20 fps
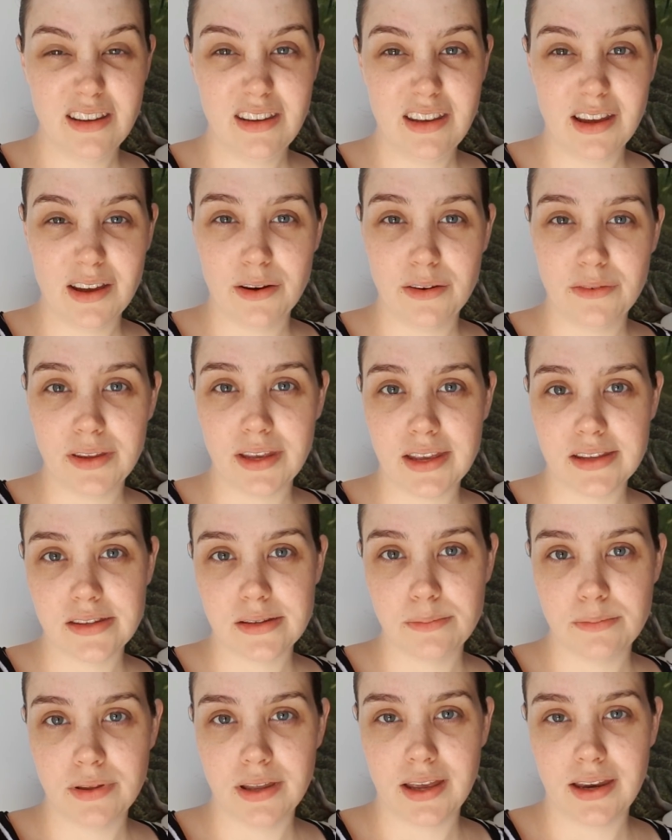Yeah, hopefully get
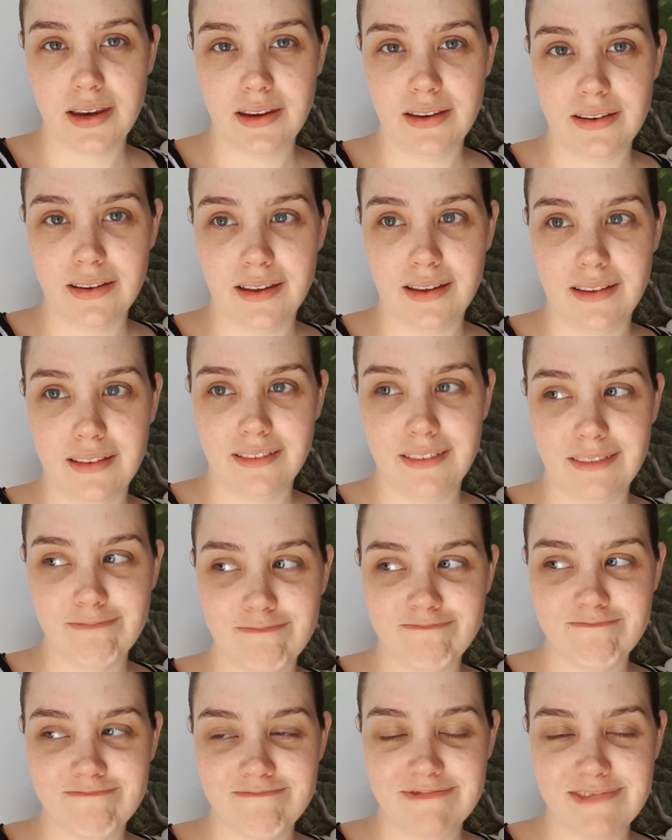some planning done.
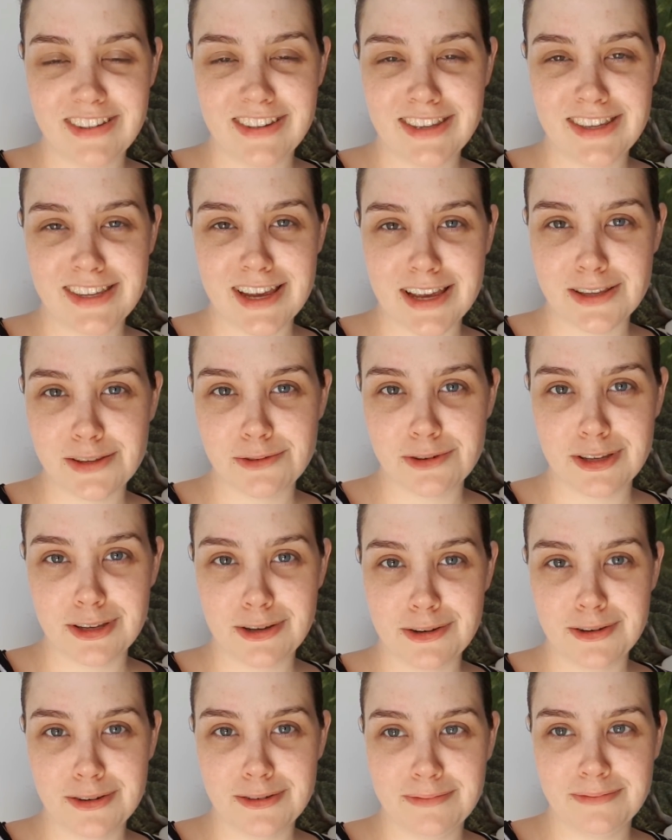Sounds really
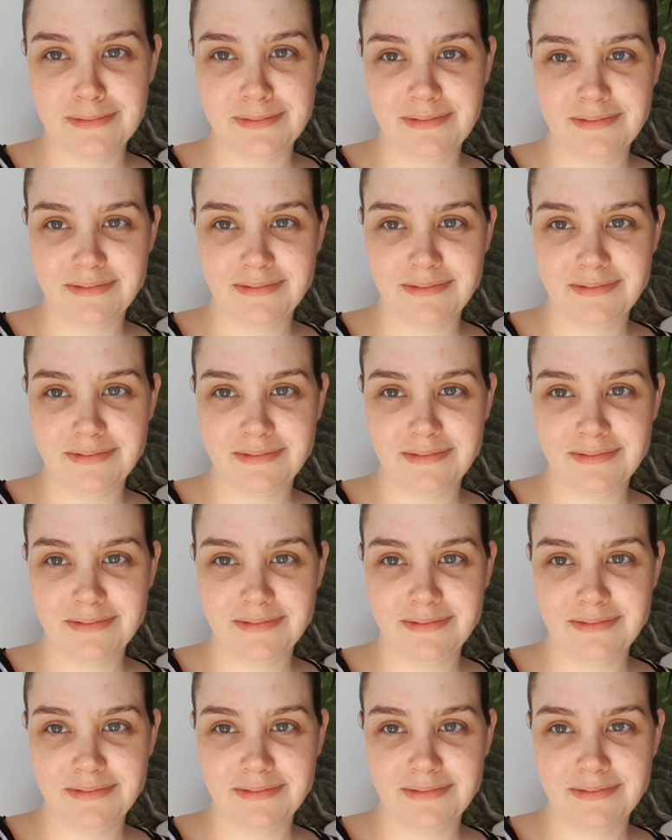good.